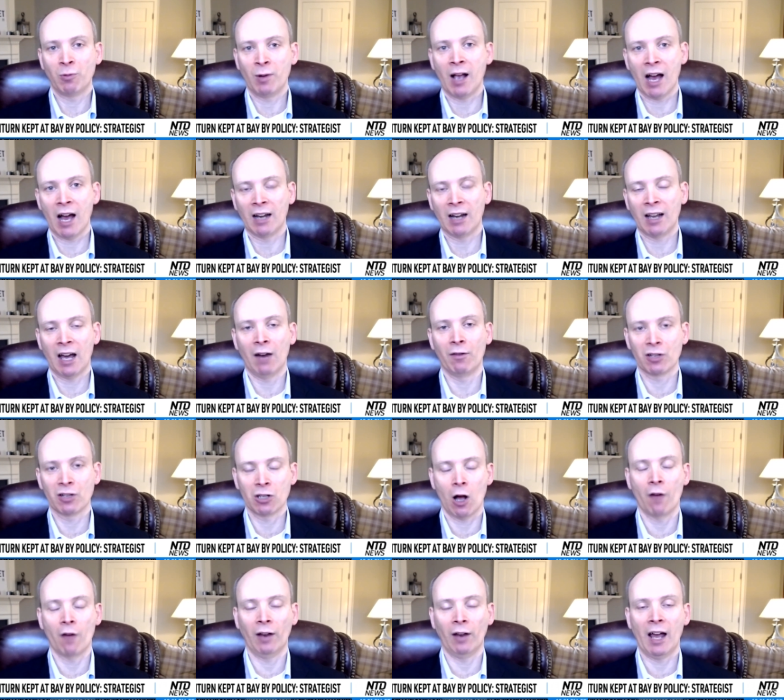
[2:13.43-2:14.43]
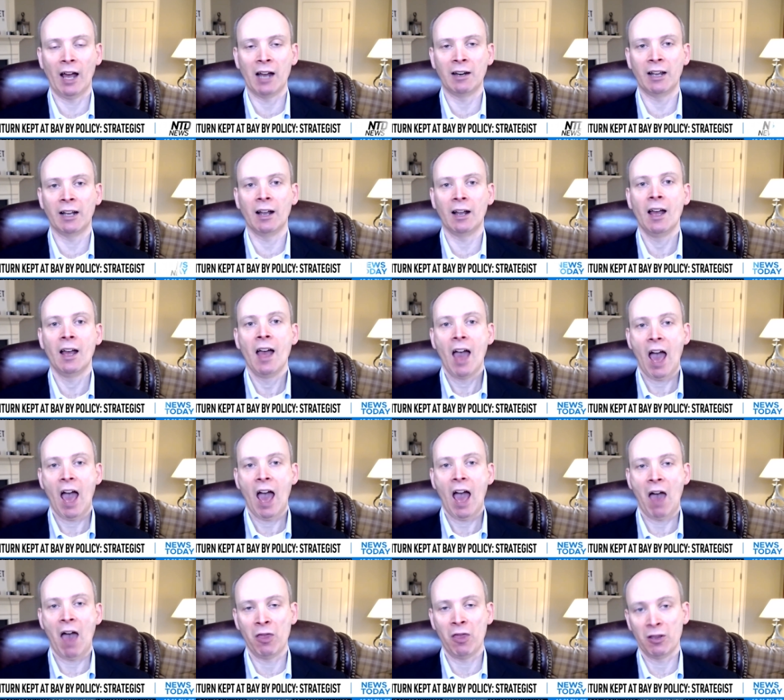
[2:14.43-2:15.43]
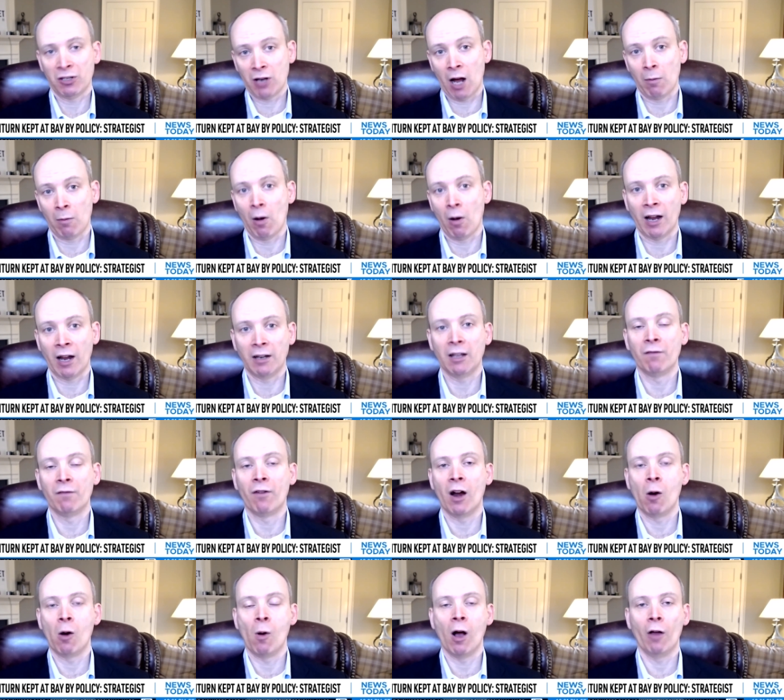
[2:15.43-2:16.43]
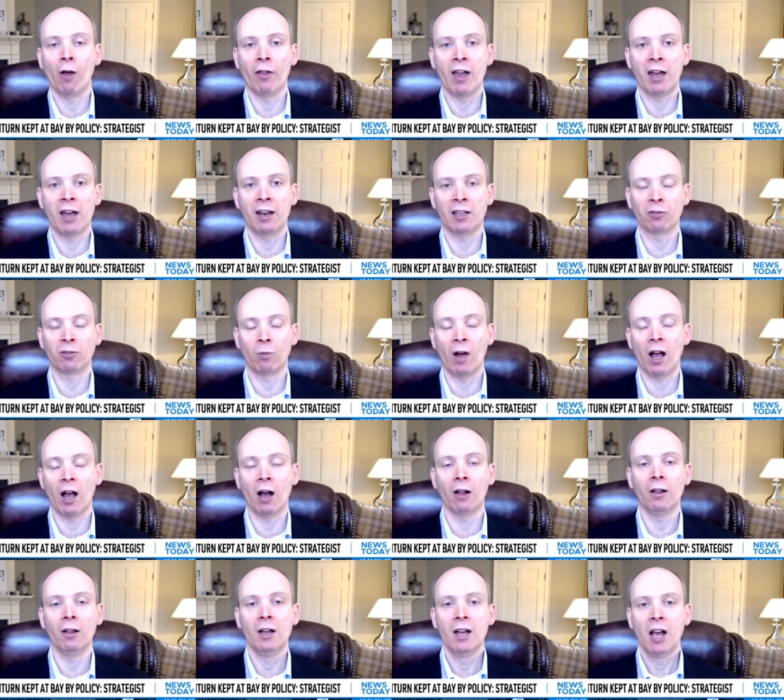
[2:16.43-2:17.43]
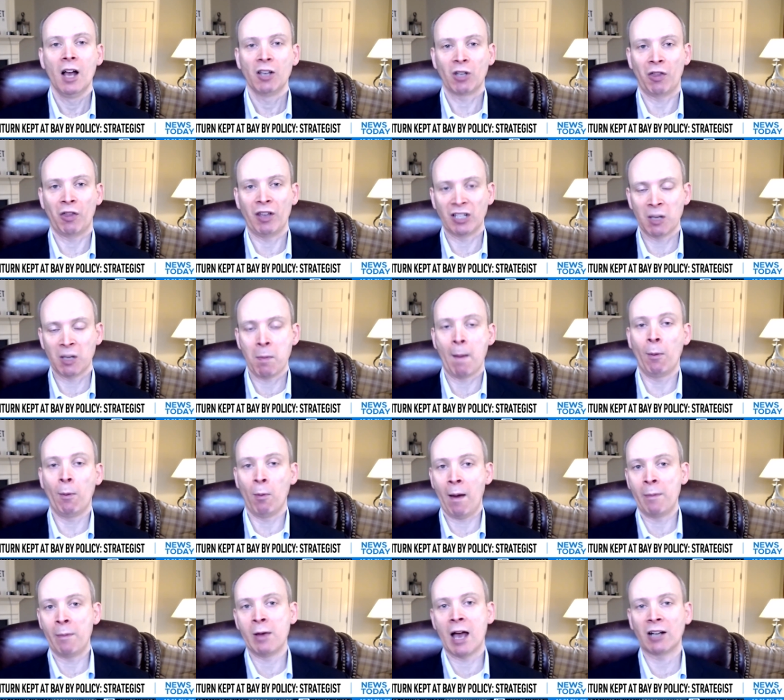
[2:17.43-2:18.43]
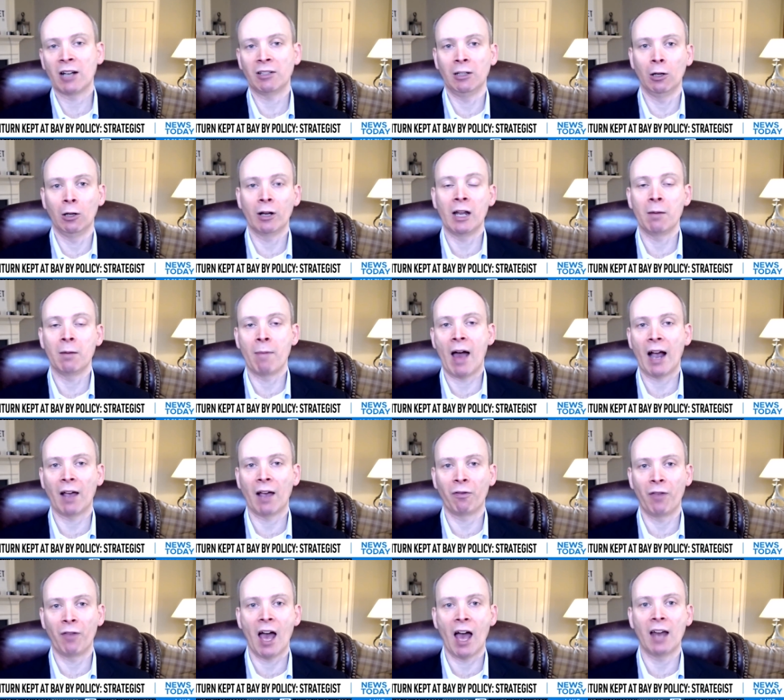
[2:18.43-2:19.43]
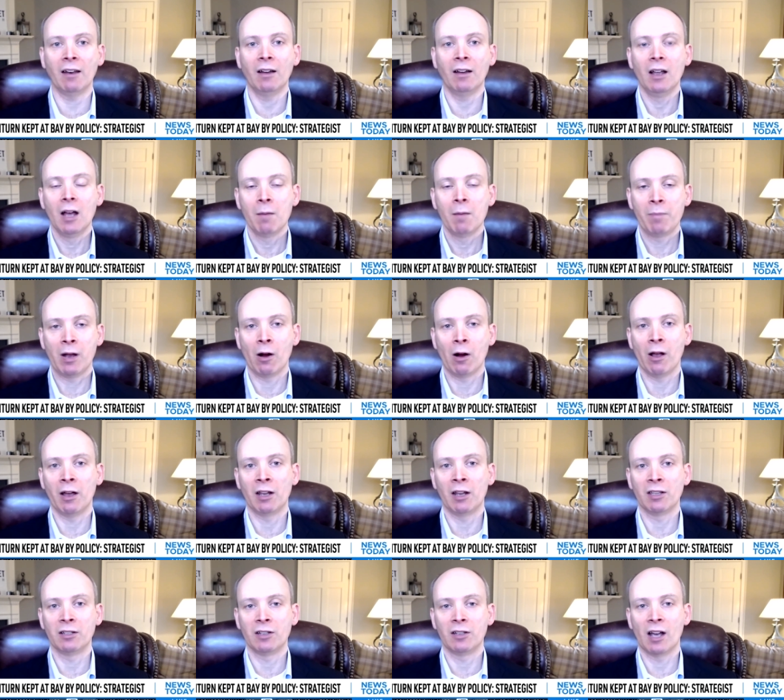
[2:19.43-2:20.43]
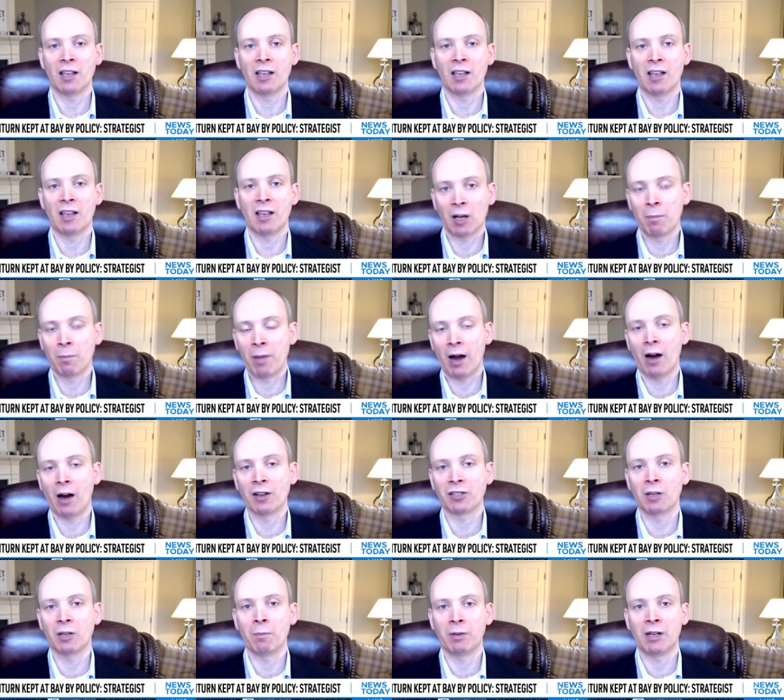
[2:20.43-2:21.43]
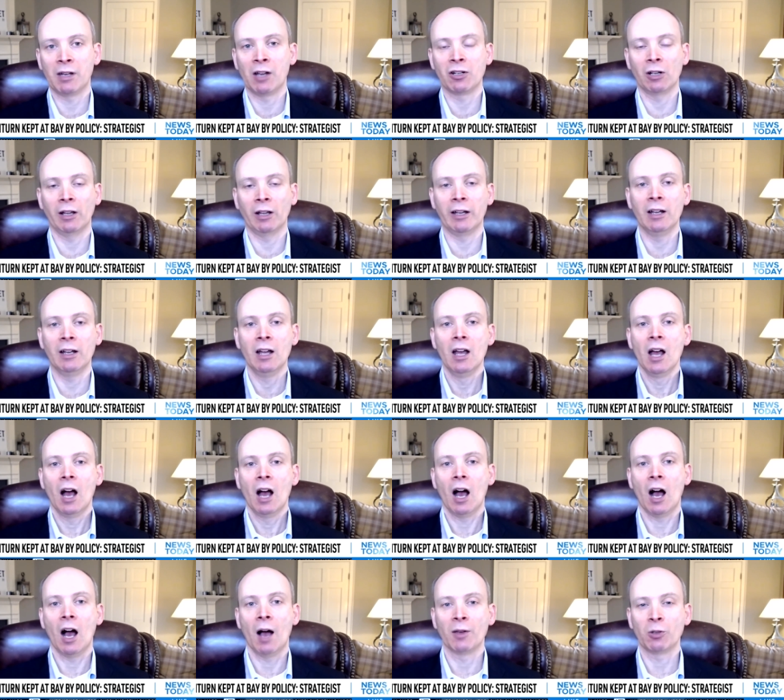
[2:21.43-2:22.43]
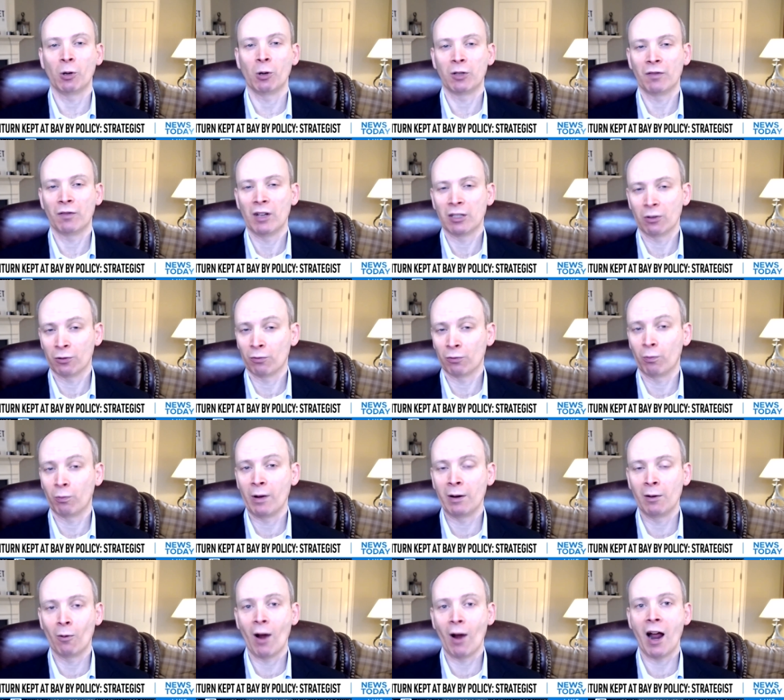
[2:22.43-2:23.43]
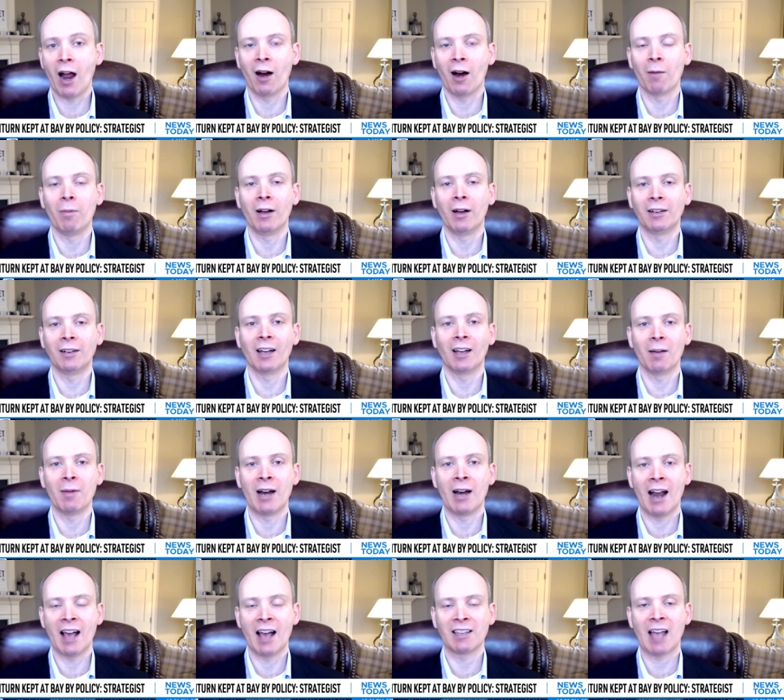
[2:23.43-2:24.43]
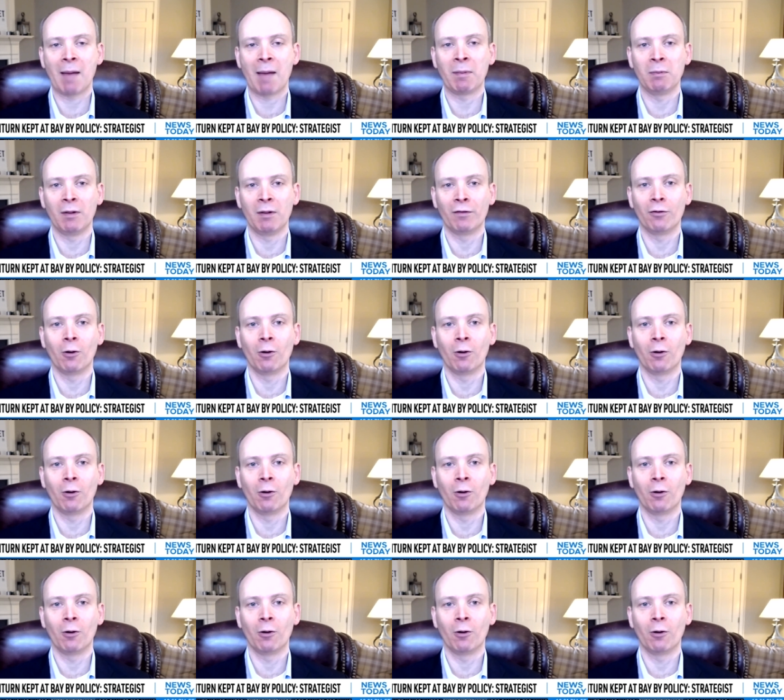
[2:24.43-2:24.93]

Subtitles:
as we got kind of a soft landing, and then the stock market did very well then as well. So I think some people may be actually looking back at that period as a comparison potentially. So it's just written rare, but it has happened